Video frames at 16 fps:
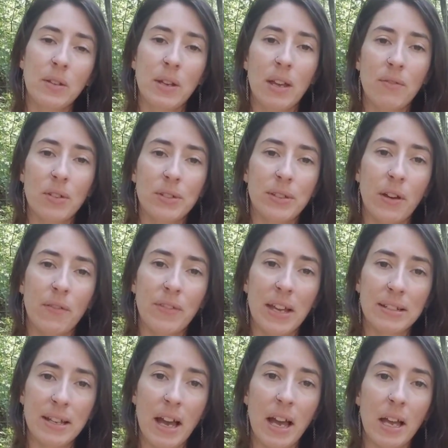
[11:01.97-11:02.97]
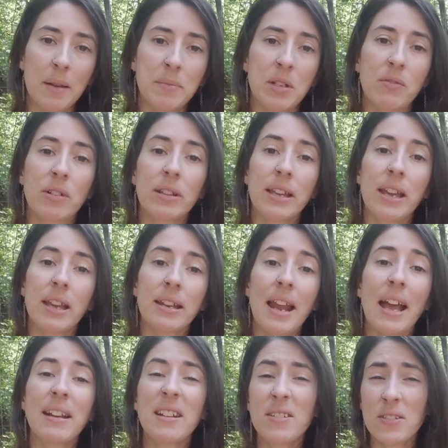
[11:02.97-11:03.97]
and you give yourself that time to really
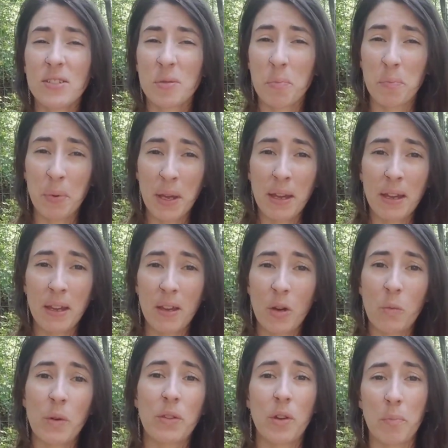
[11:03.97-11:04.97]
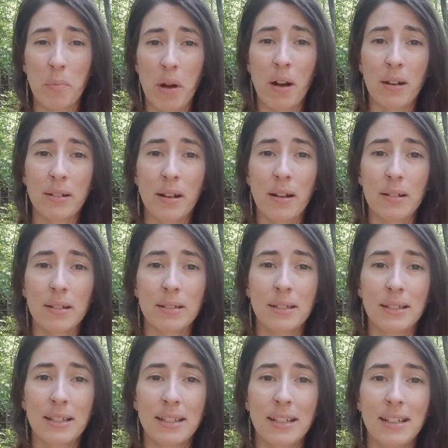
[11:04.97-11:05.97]
connect and just be with your partner.
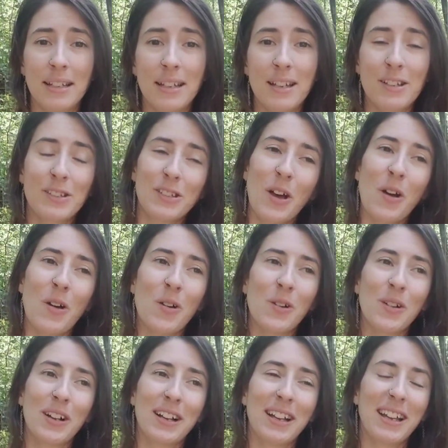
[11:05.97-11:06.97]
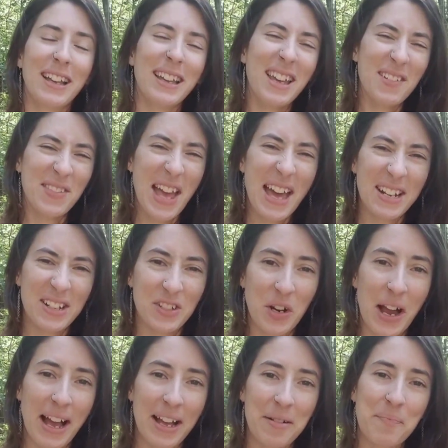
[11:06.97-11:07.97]
So give that a
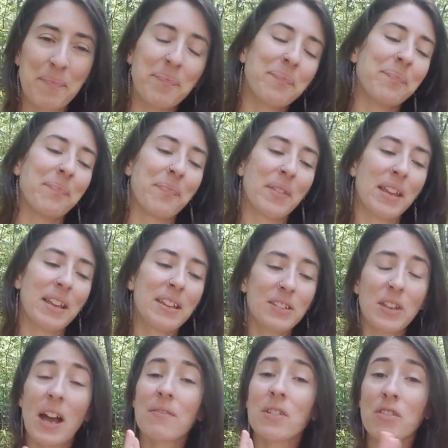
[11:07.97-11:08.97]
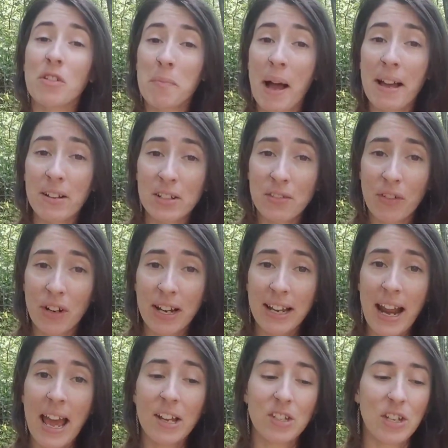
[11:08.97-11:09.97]
try. So have your reminders for
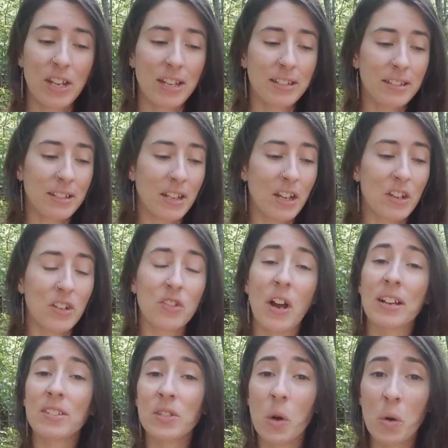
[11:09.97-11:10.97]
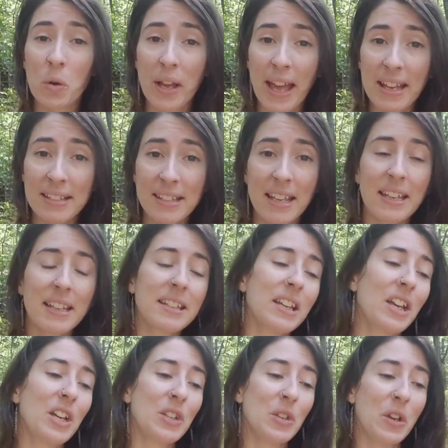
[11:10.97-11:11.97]
connection. Try soul
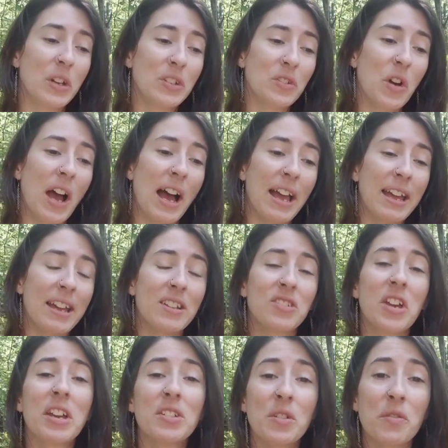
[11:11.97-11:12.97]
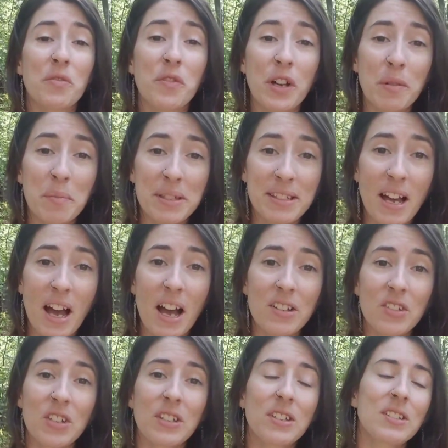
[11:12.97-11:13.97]
gazing. You could try exchanging foot
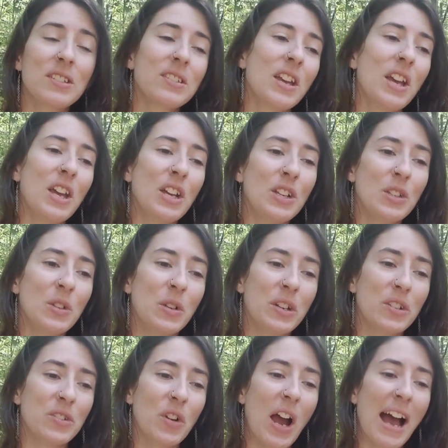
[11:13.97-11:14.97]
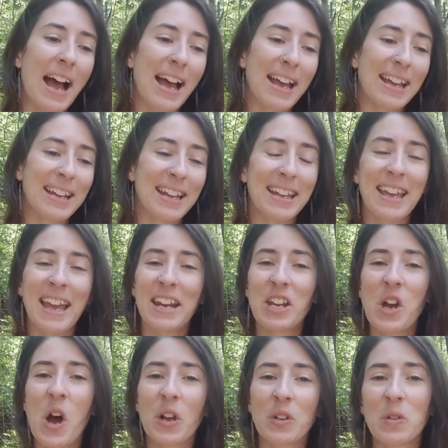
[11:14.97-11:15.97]
massages. You could try
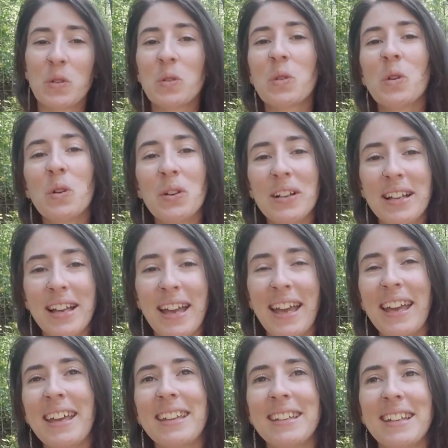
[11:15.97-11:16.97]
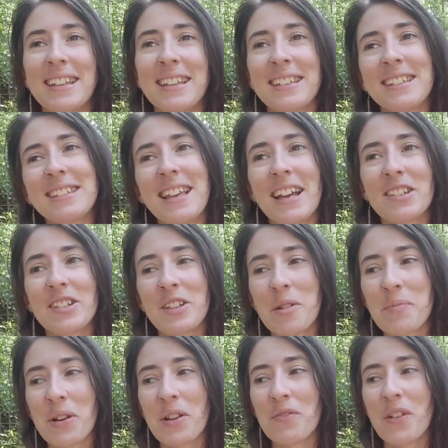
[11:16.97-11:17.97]
getting on Google, and this is actually
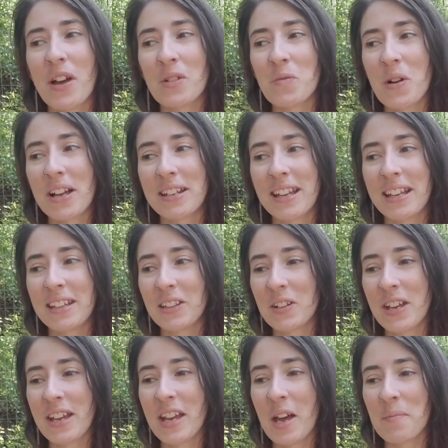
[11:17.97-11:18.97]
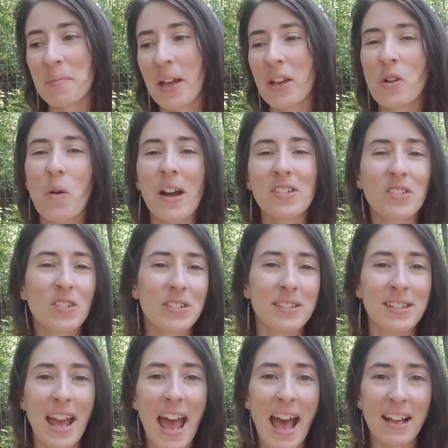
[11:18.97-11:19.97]
a pretty fun one, and looking up like
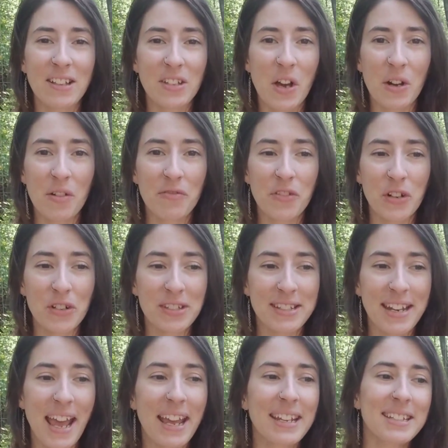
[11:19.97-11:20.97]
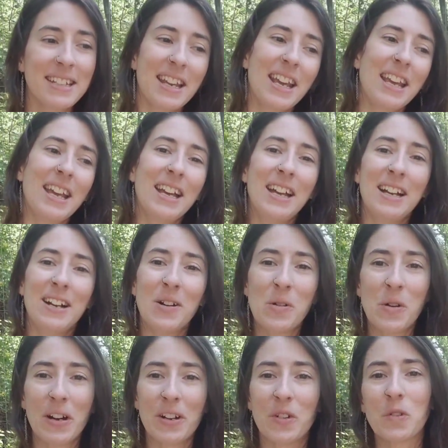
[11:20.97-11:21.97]
questions to ask on a first date
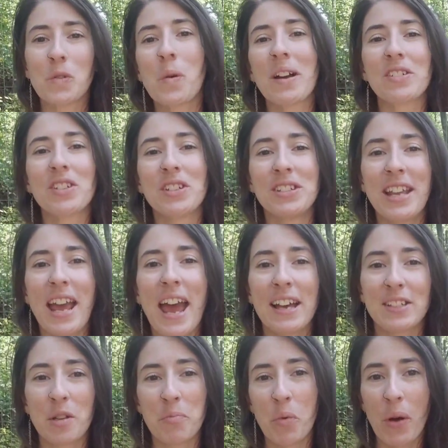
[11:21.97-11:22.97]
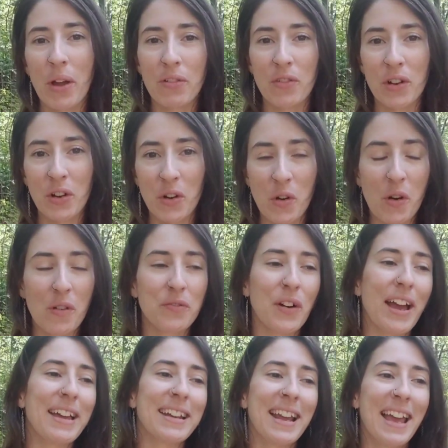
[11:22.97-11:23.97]
or questions to ask a boyfriend or
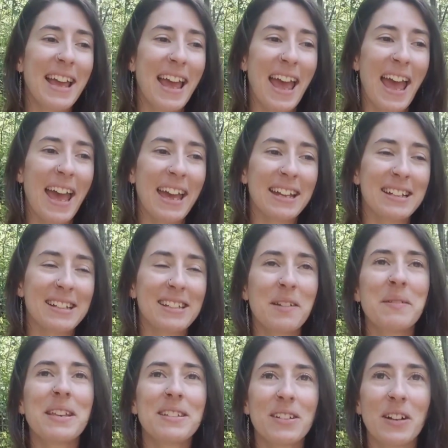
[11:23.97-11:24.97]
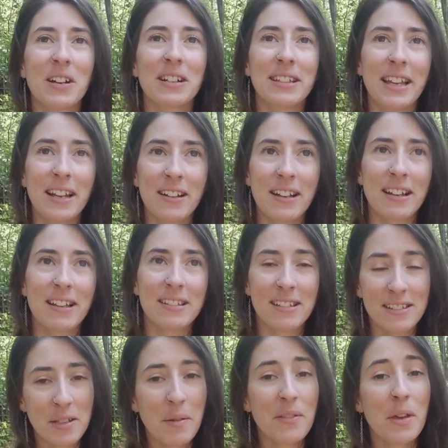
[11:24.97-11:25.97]
girlfriend. And some of these are hilarious
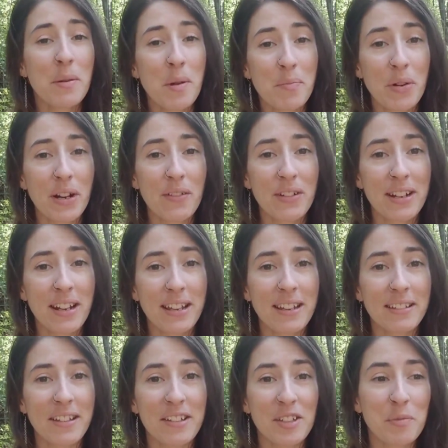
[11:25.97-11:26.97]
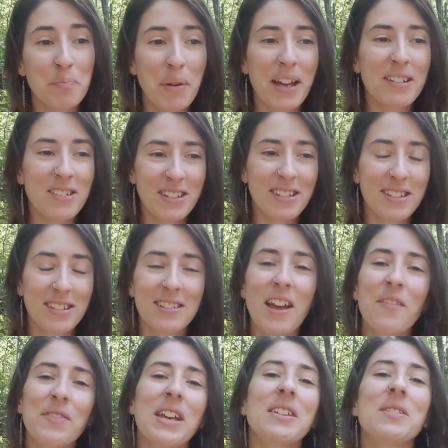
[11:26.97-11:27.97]
and some of them are pretty ridiculous, but just
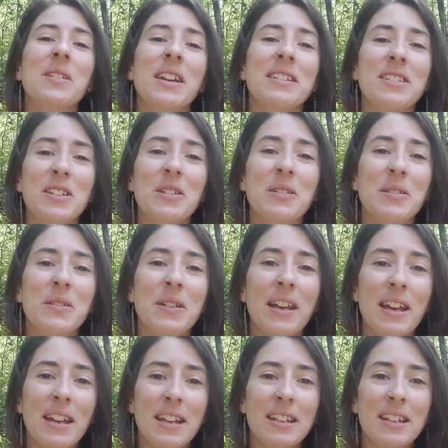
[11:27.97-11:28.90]
stuff that you can do